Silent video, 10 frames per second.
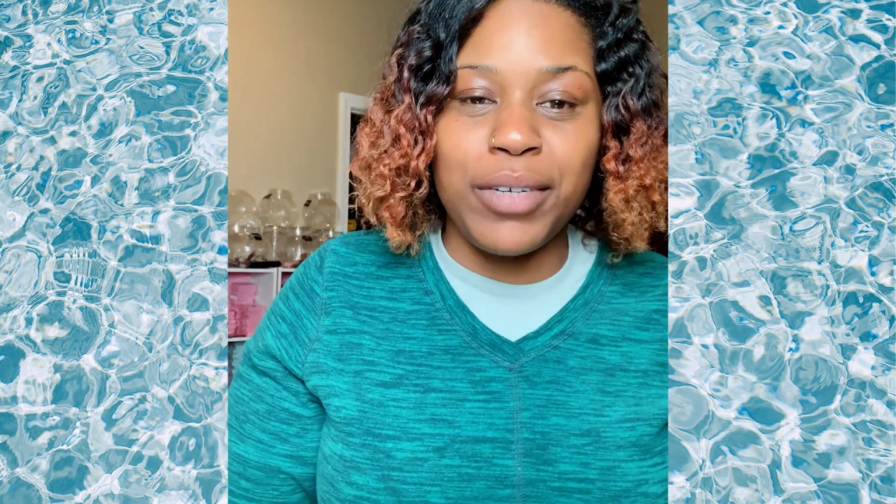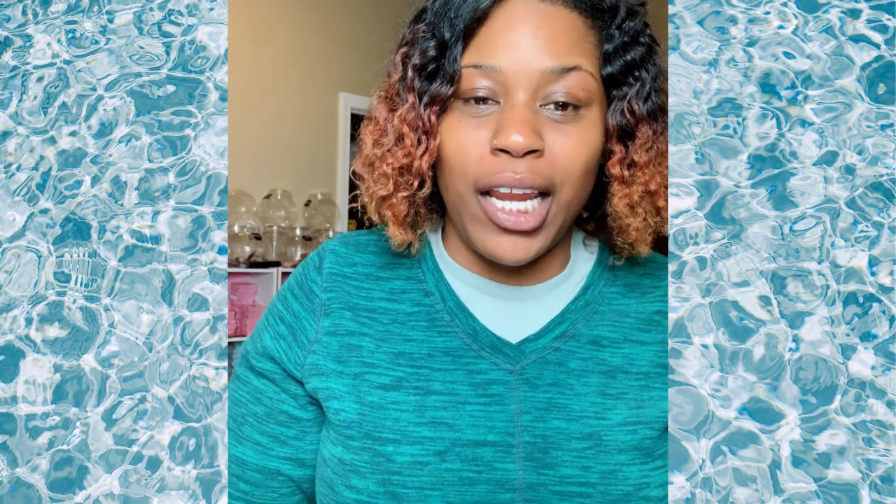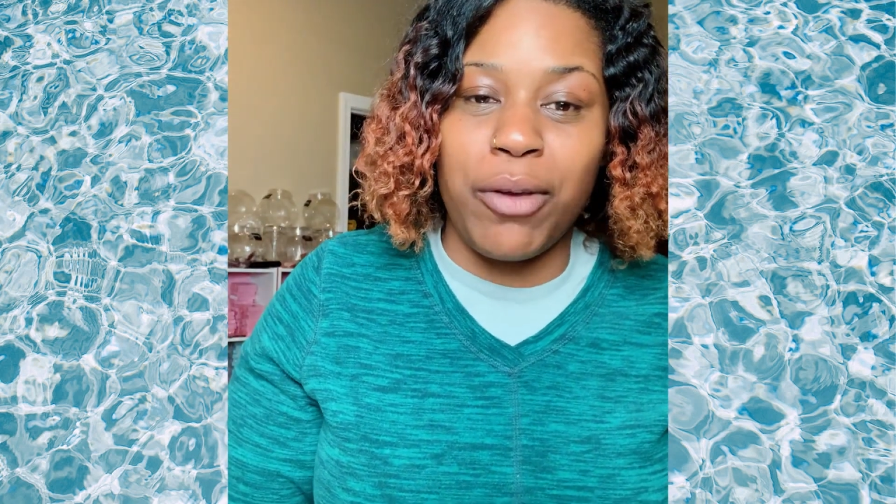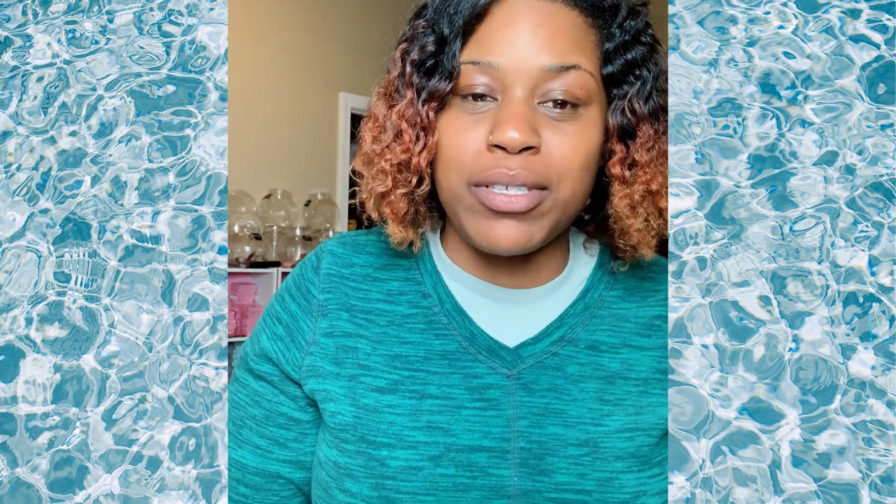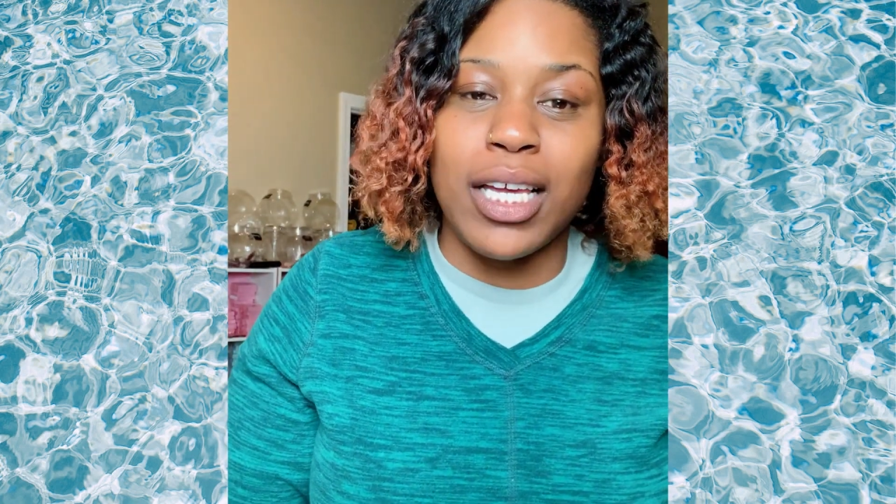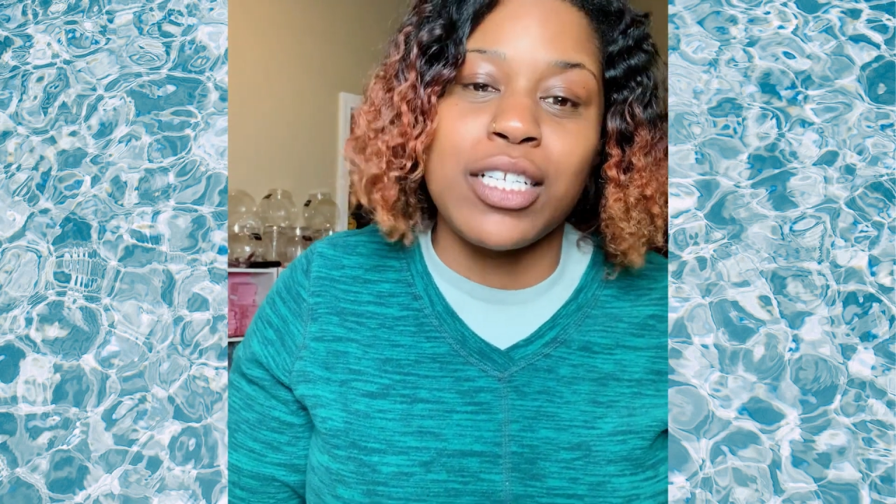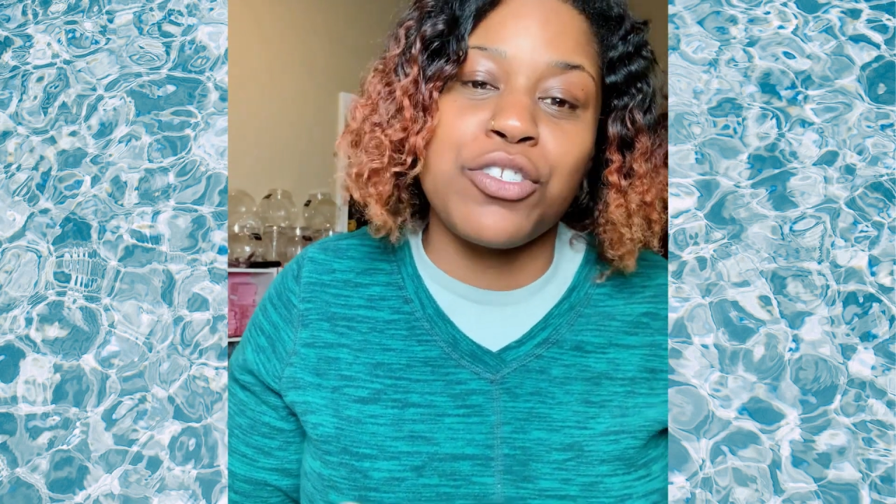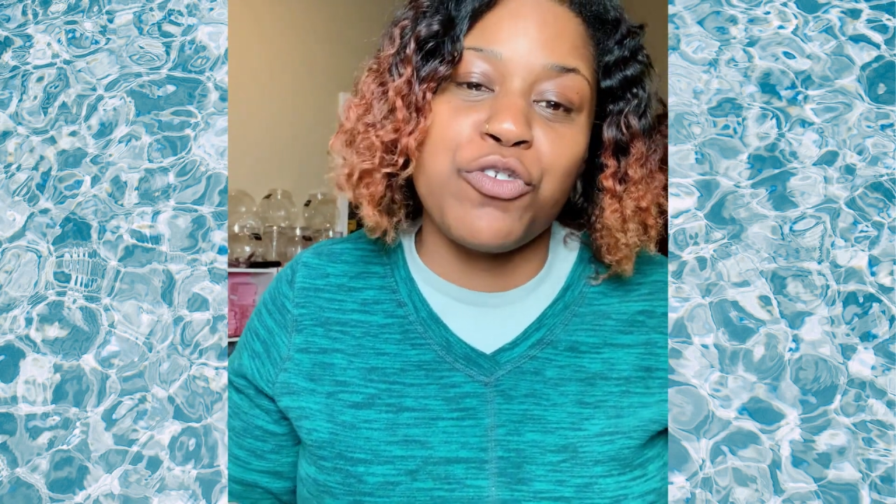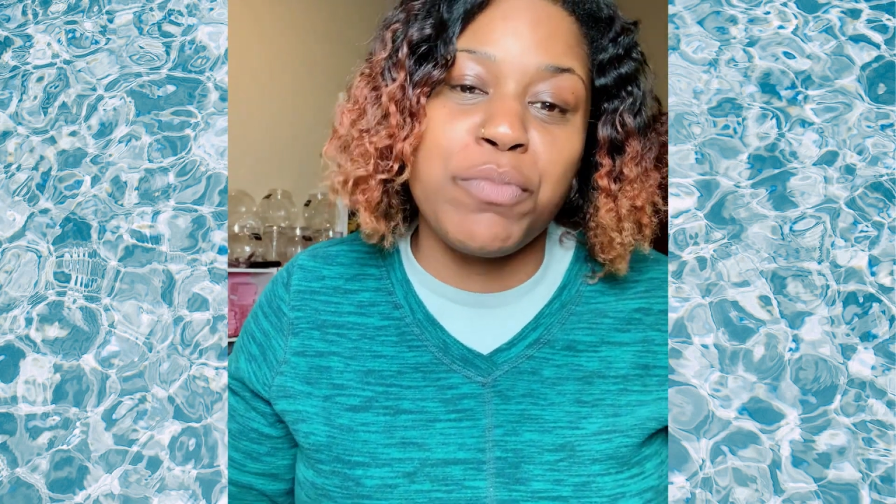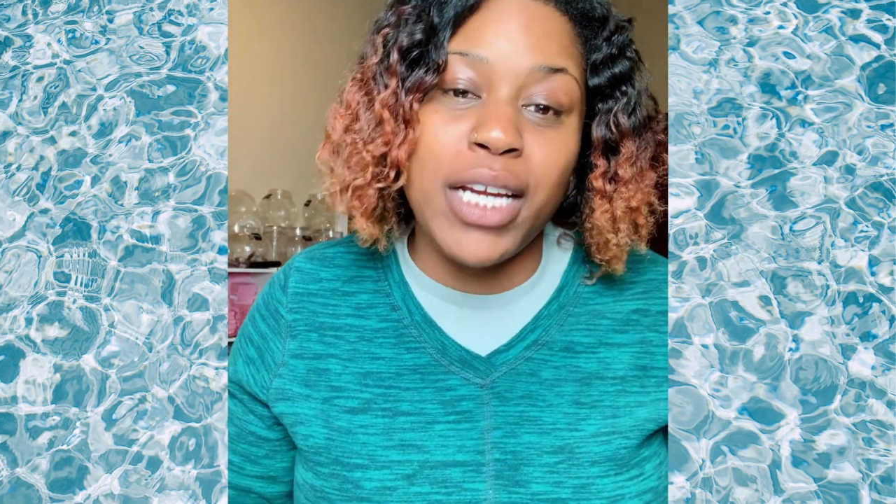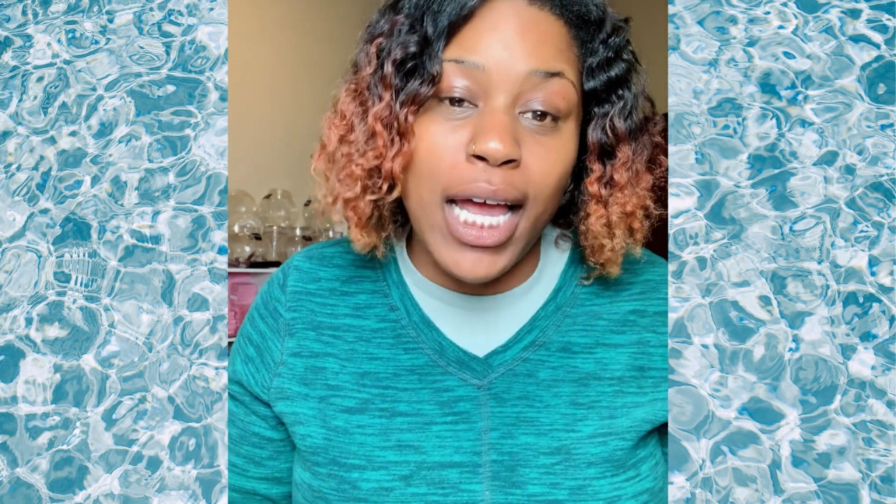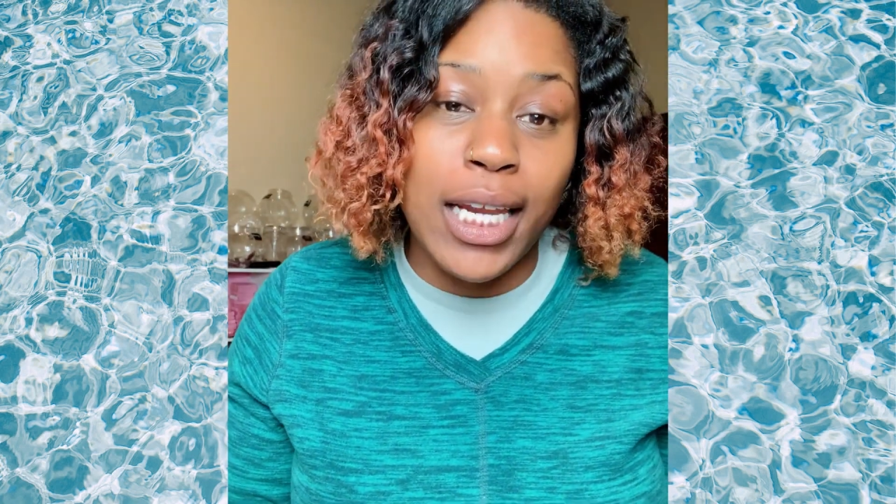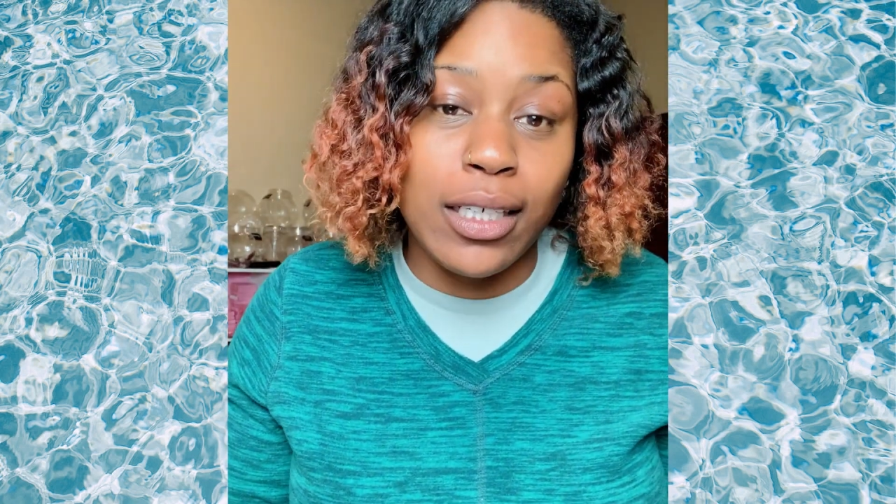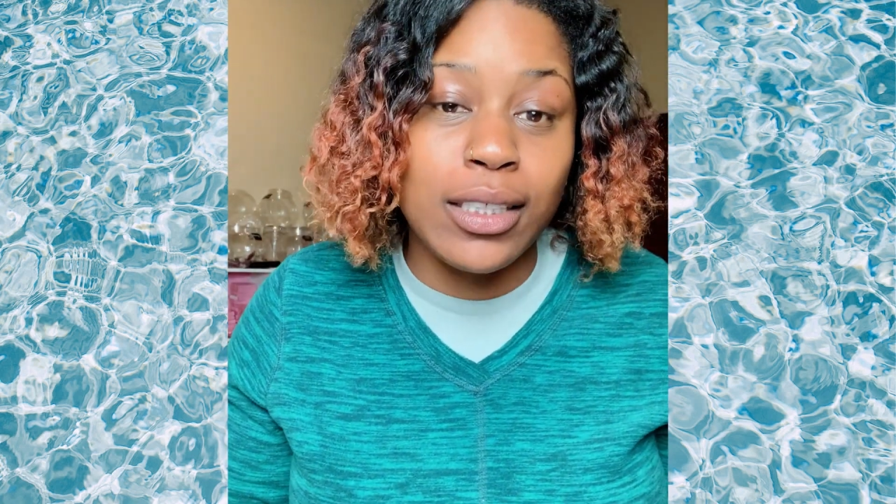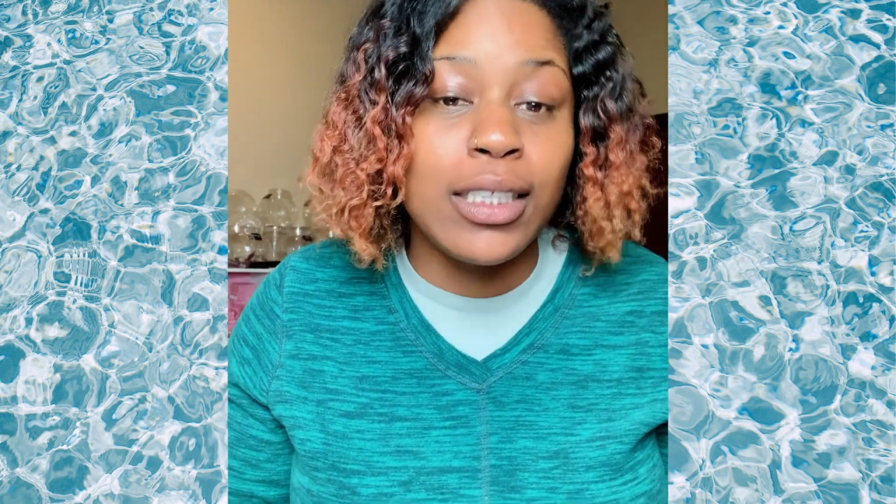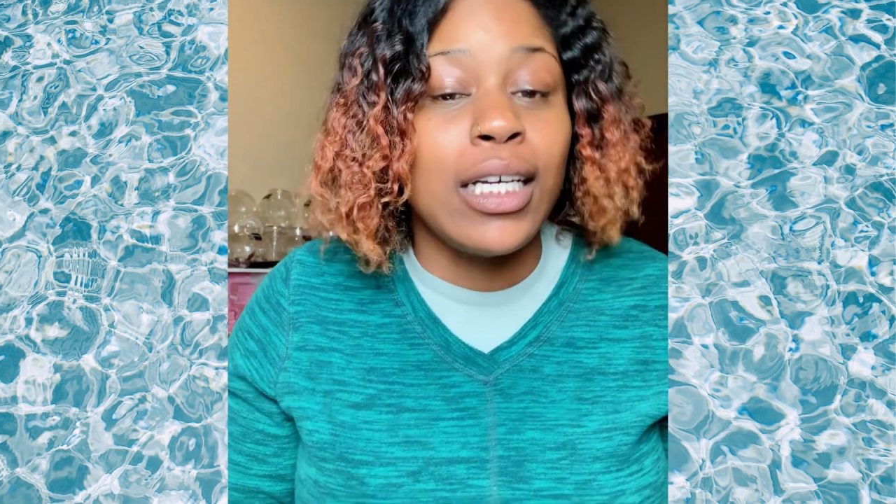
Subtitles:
and they was like, do banana,